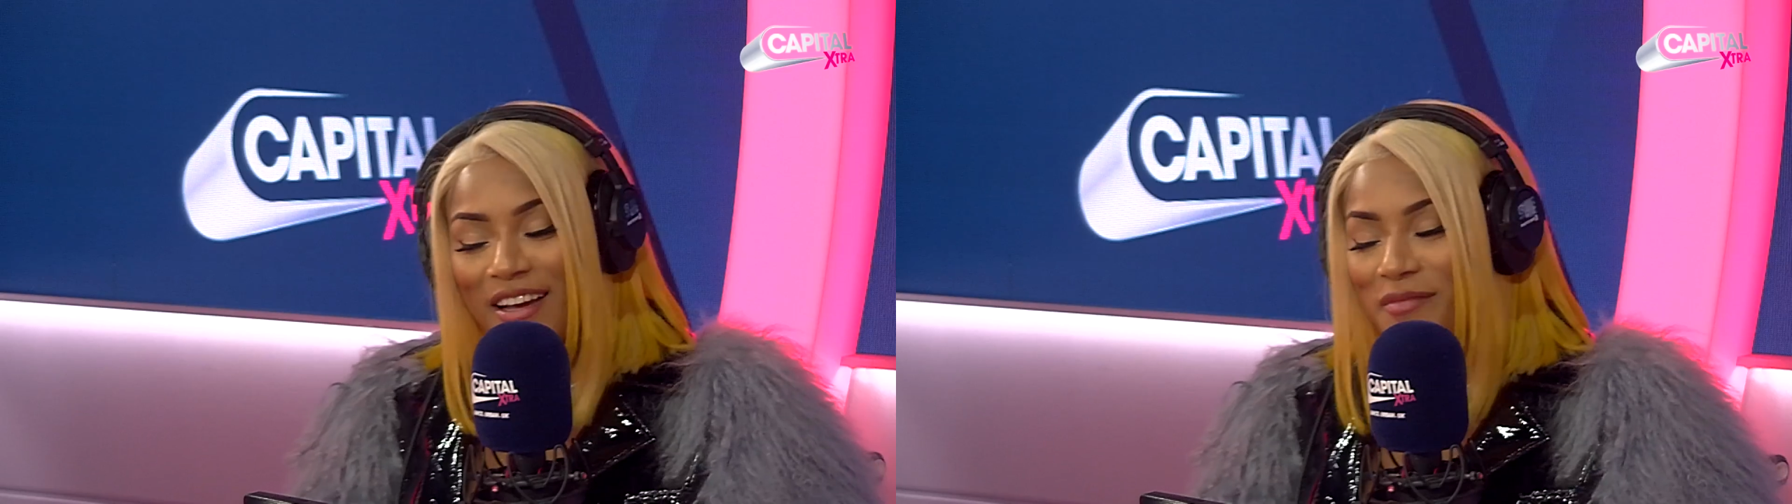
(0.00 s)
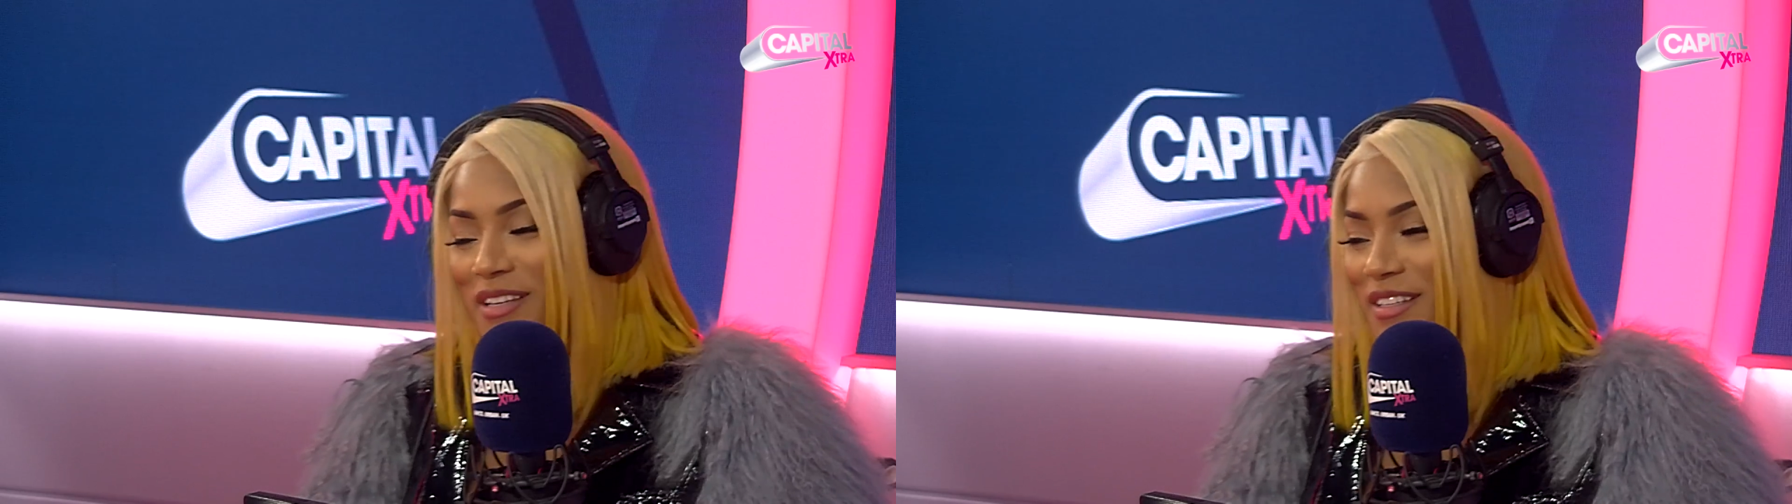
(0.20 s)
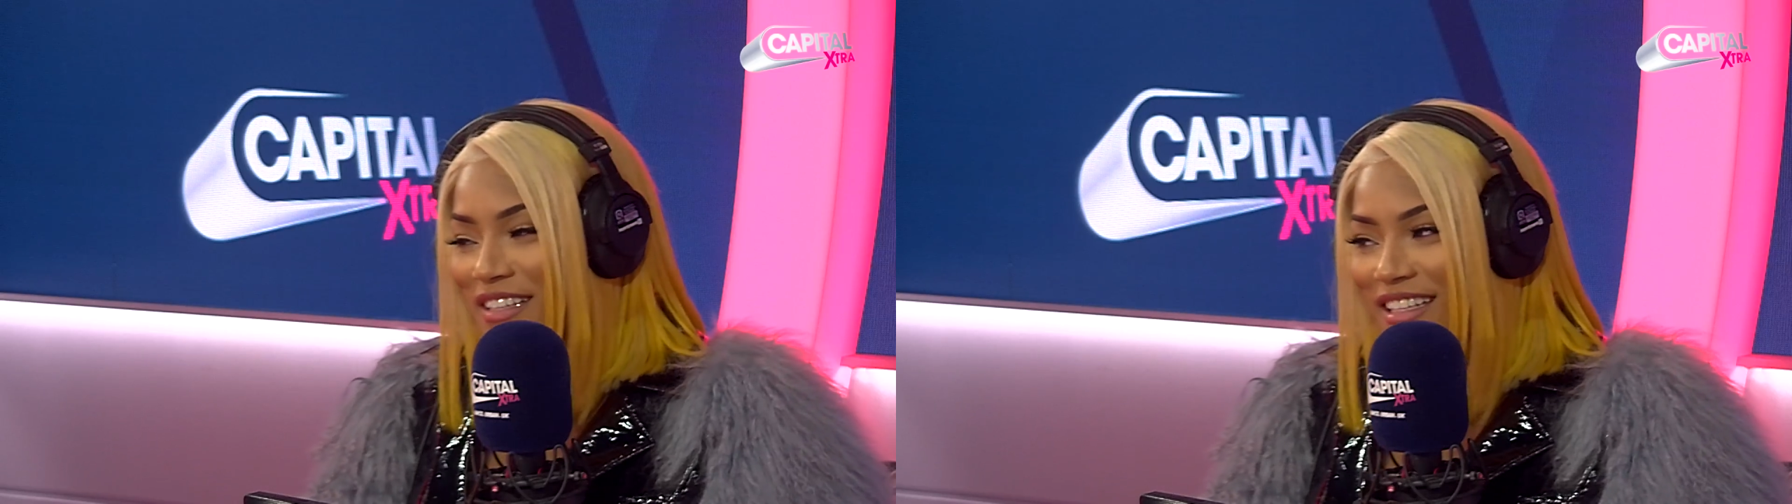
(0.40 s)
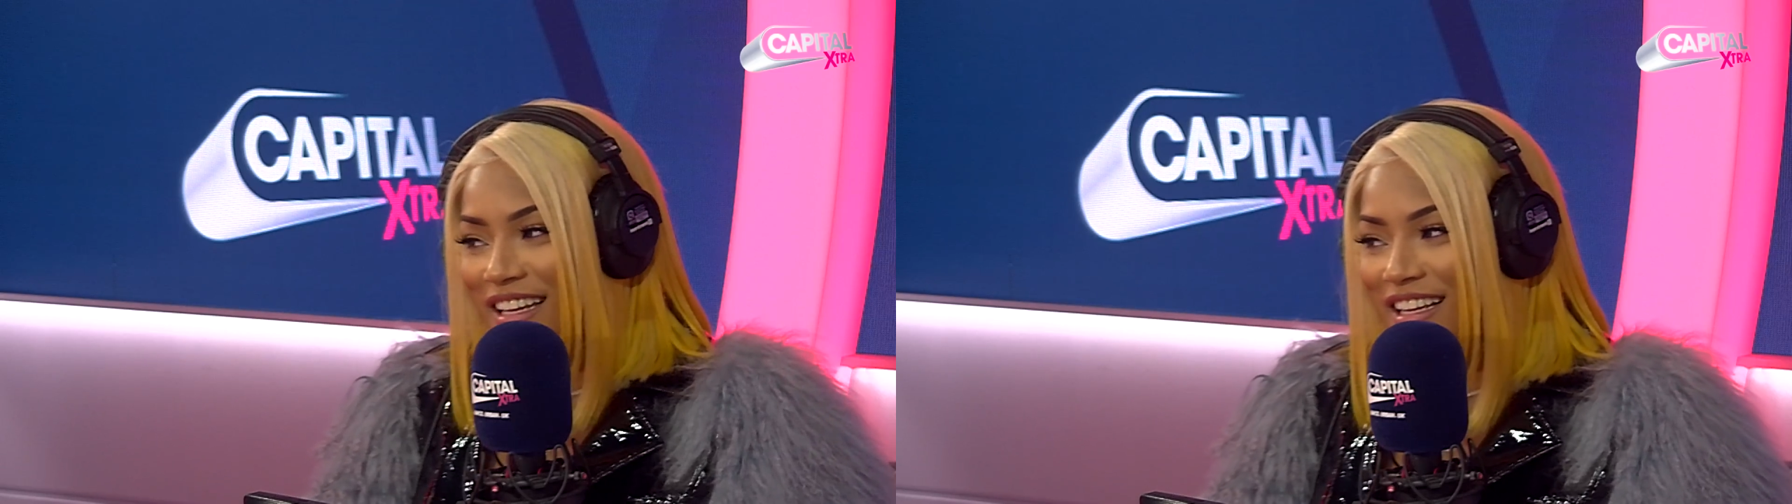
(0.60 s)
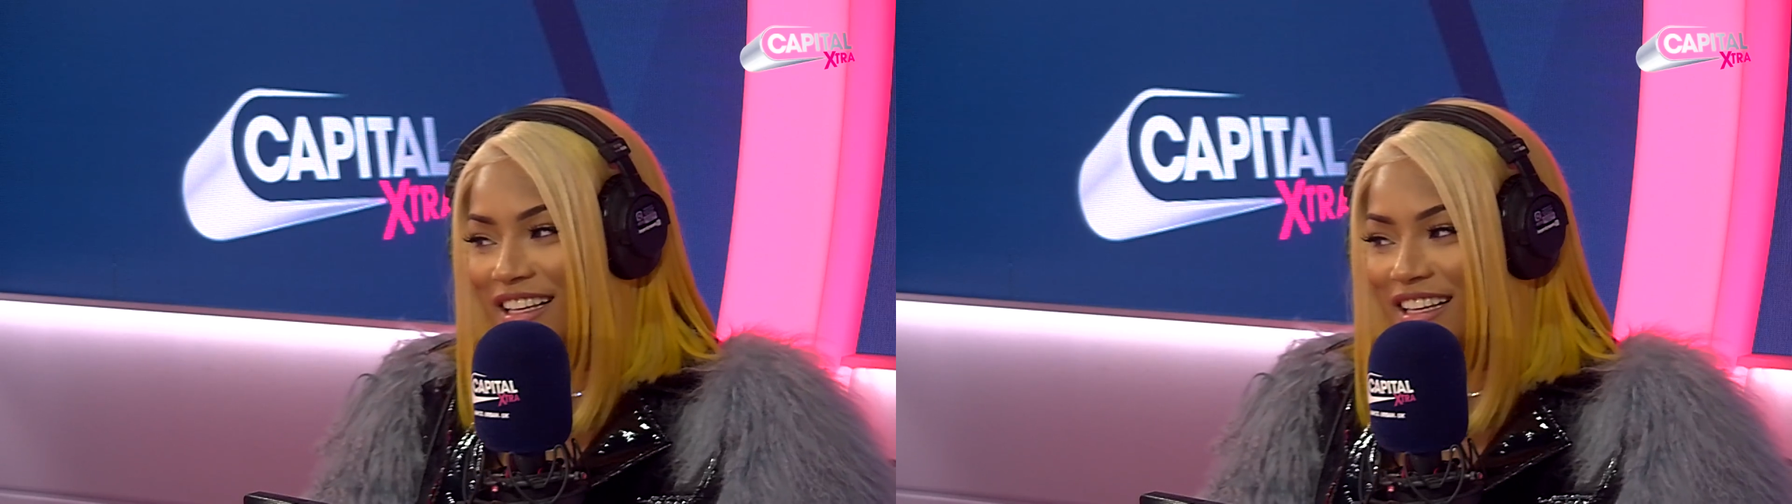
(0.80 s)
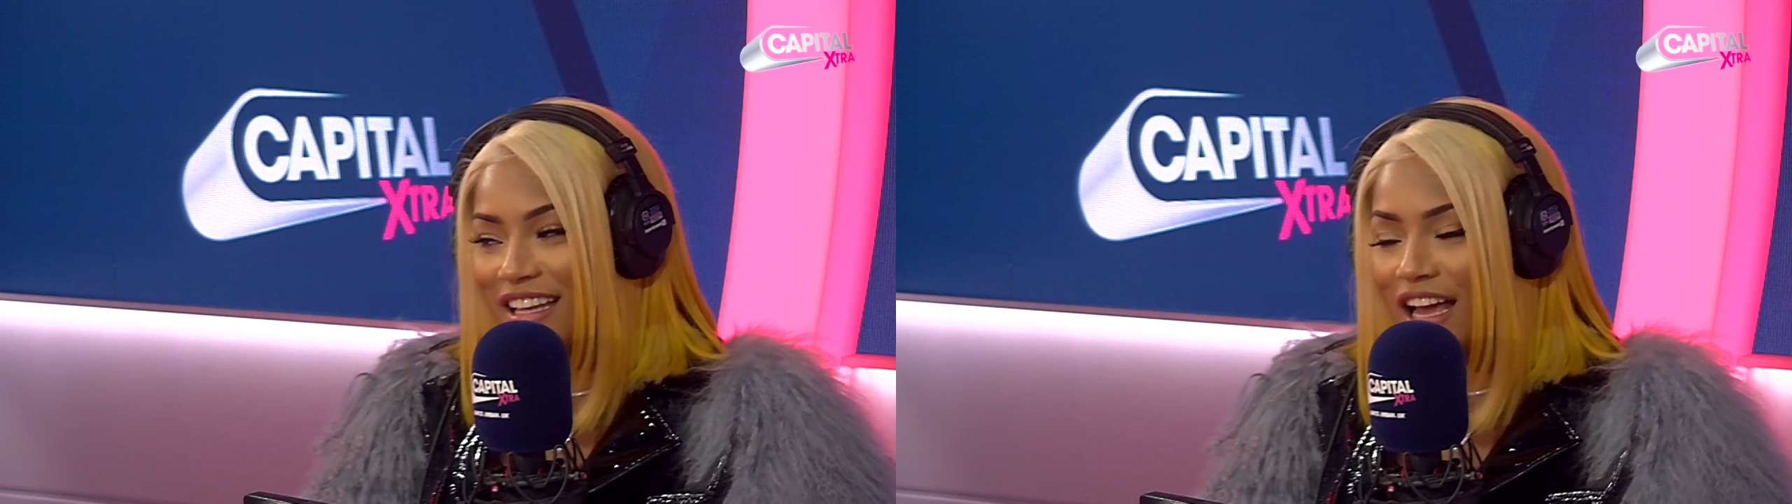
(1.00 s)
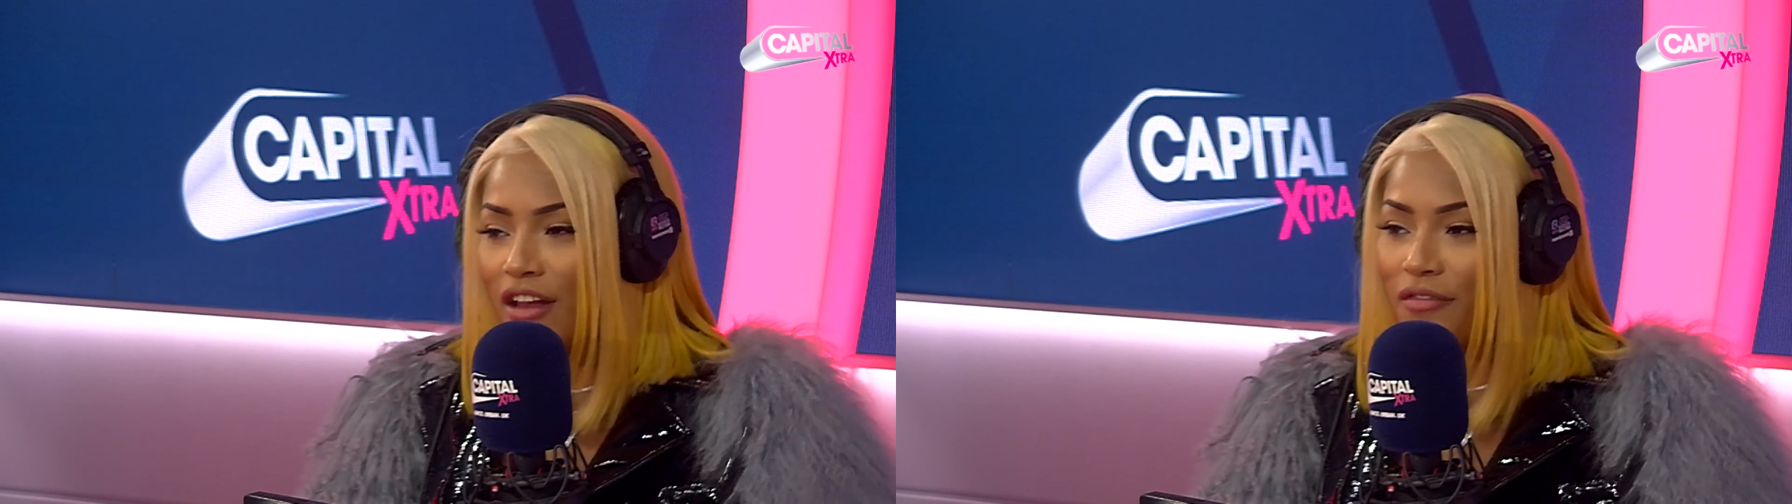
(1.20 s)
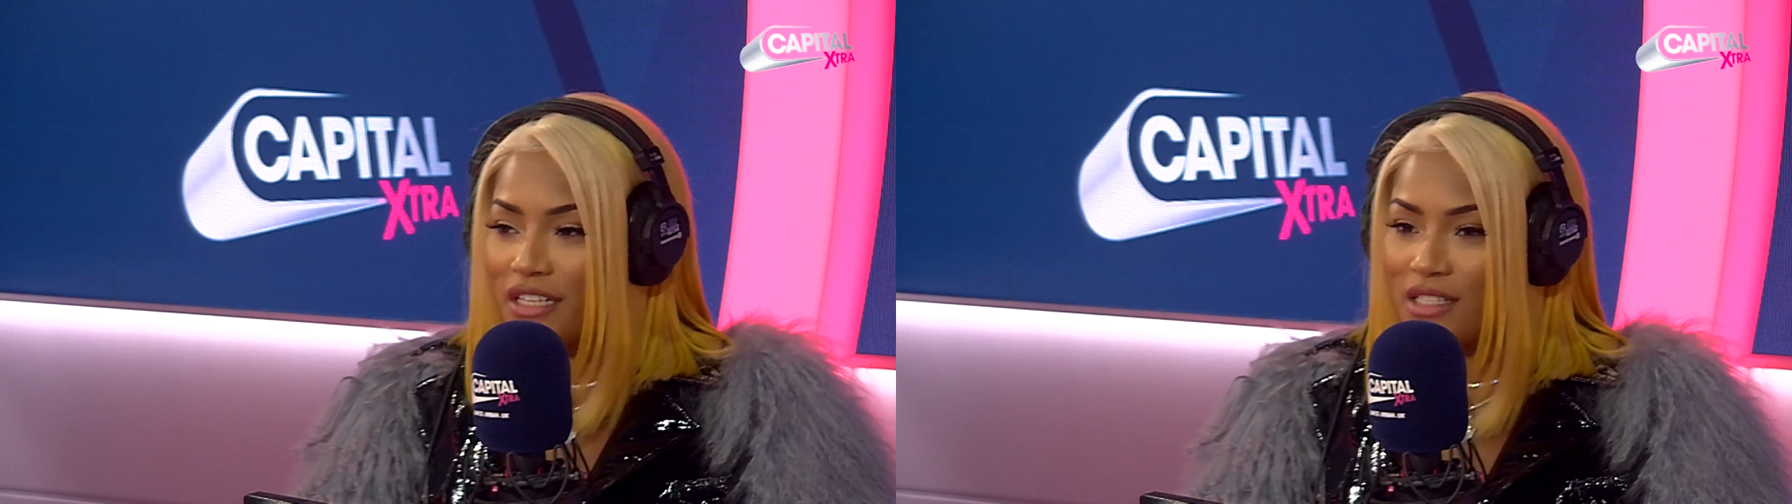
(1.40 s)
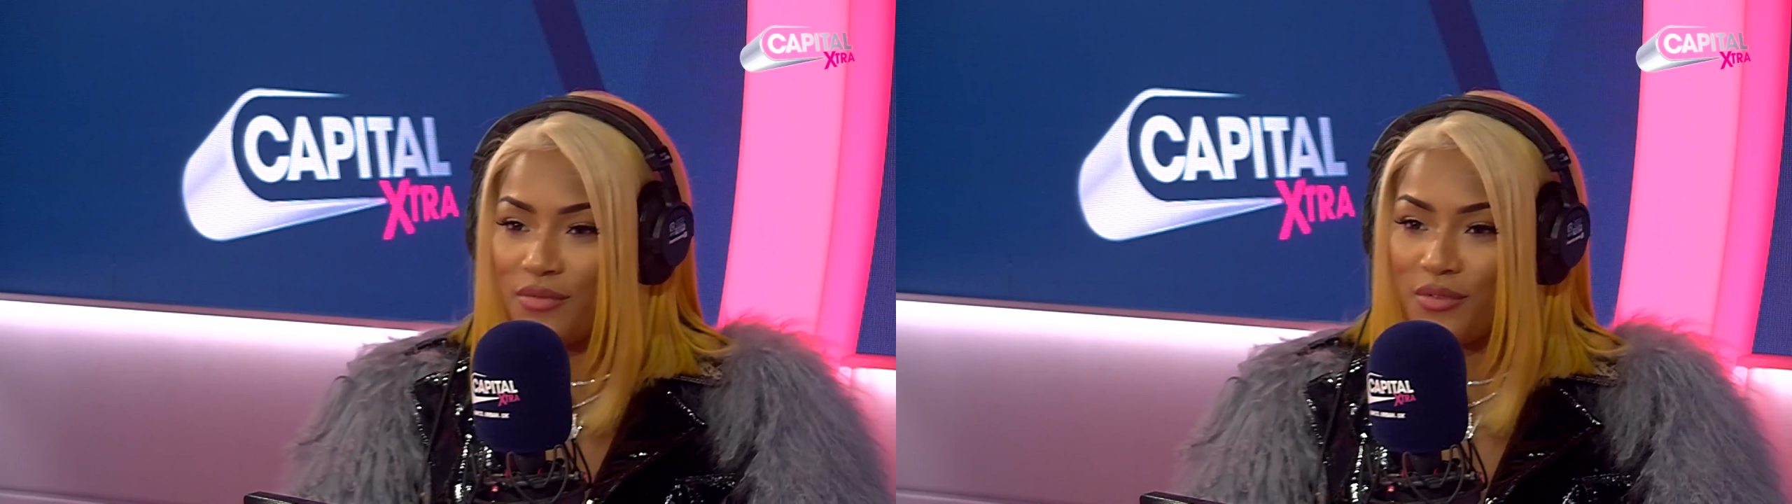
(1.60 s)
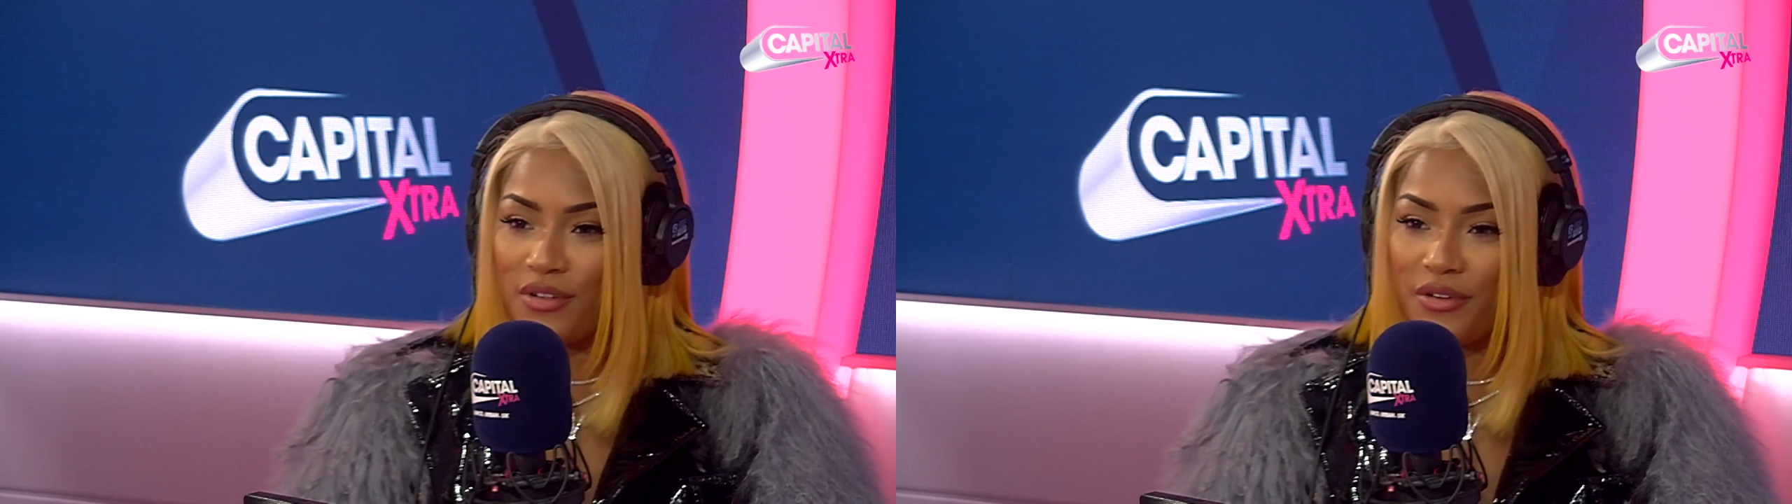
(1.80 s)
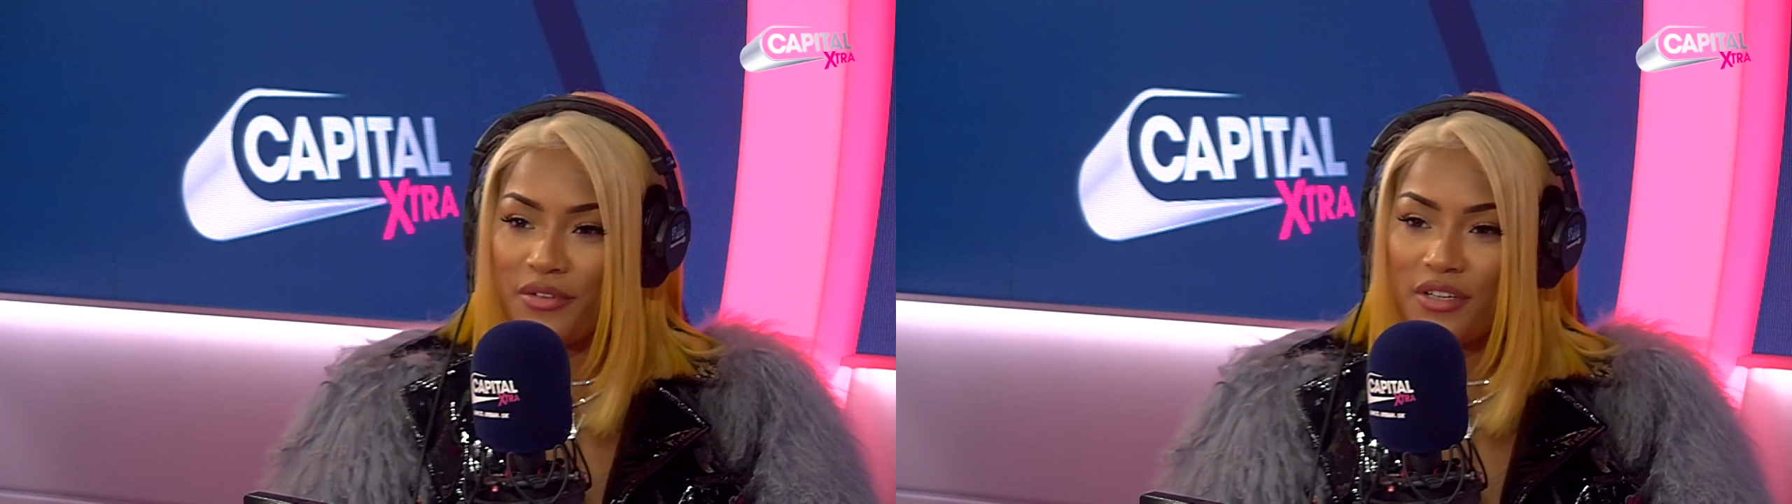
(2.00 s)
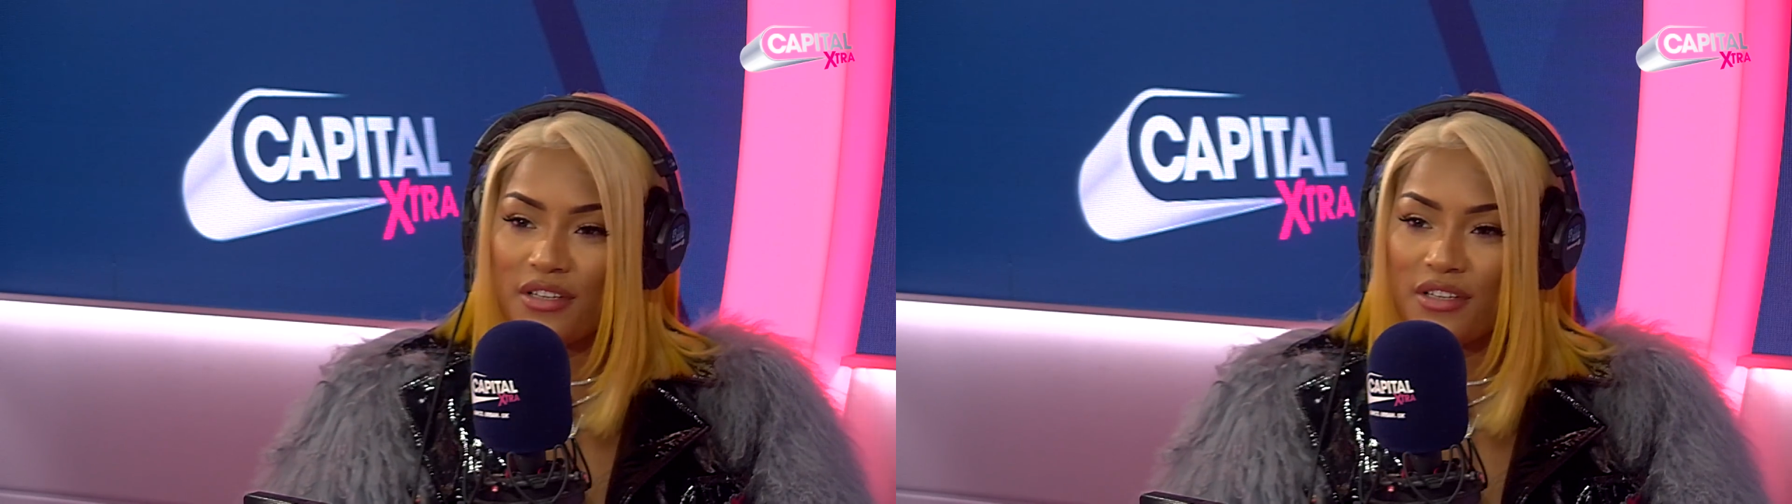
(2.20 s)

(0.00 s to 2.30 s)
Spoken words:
I'll be doing that. Yeah, I love festivals though.